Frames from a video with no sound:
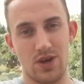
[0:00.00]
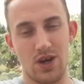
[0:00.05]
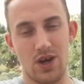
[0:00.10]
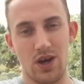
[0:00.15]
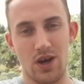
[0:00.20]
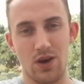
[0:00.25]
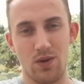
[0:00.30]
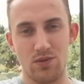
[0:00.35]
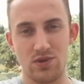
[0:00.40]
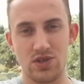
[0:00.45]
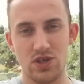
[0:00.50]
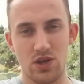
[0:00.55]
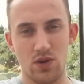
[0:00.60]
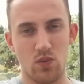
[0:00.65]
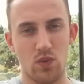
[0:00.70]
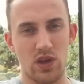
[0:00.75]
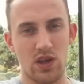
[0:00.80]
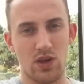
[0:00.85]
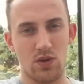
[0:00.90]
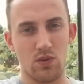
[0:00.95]
Uh, was it a
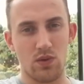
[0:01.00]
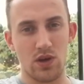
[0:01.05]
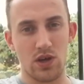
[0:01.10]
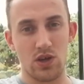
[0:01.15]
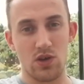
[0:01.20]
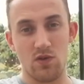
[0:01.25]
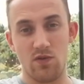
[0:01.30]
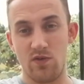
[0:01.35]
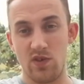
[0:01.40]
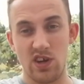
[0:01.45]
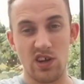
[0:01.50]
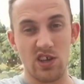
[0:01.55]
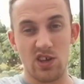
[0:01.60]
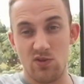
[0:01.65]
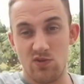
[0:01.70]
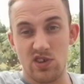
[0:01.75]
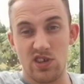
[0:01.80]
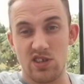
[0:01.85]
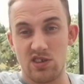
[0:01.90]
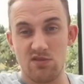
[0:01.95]
week where you feel you
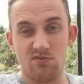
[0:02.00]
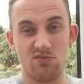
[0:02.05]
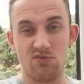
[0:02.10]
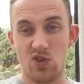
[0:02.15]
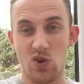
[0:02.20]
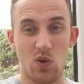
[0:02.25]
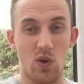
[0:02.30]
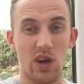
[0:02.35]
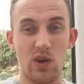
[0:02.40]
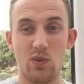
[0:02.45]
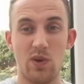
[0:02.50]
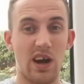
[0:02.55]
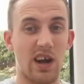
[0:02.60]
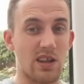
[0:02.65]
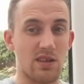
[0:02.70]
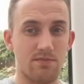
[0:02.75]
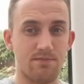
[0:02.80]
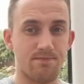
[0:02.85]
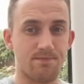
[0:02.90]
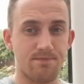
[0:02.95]
did quite
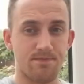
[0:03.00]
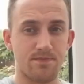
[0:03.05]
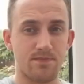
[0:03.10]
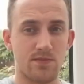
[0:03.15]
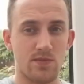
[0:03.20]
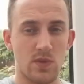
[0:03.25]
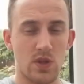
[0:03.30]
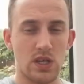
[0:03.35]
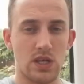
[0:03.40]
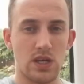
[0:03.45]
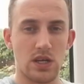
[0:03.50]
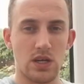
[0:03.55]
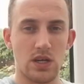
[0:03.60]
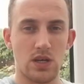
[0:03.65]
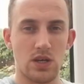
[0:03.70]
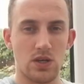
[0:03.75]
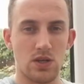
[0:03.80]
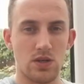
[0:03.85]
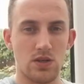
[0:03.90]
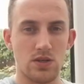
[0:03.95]
well?
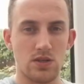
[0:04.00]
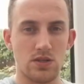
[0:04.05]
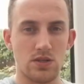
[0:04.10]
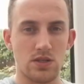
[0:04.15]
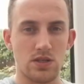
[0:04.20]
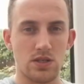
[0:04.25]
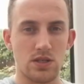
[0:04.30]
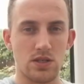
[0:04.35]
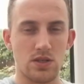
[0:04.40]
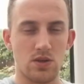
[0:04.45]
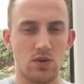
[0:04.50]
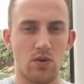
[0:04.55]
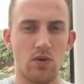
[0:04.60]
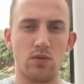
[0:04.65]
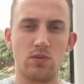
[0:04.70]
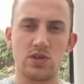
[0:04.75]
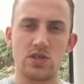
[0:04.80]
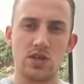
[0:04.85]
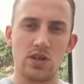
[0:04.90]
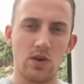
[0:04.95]
Uh, or
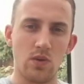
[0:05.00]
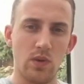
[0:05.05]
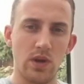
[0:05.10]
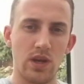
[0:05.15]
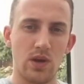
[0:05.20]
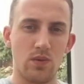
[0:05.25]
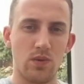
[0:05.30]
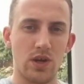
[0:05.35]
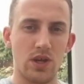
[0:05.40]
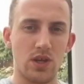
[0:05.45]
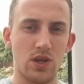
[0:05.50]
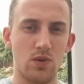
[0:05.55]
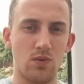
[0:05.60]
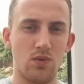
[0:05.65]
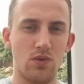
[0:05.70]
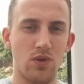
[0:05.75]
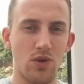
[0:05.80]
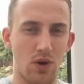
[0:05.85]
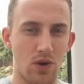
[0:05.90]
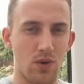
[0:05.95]
was it a week where you
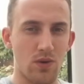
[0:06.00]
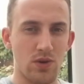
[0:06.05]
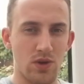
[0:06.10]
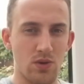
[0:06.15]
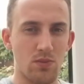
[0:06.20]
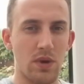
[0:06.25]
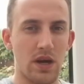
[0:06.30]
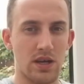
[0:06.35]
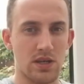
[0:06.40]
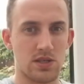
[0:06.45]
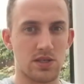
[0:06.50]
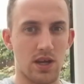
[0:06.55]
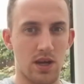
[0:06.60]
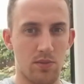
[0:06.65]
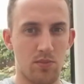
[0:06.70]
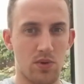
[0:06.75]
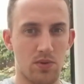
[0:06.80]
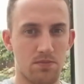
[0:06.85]
know you messed up?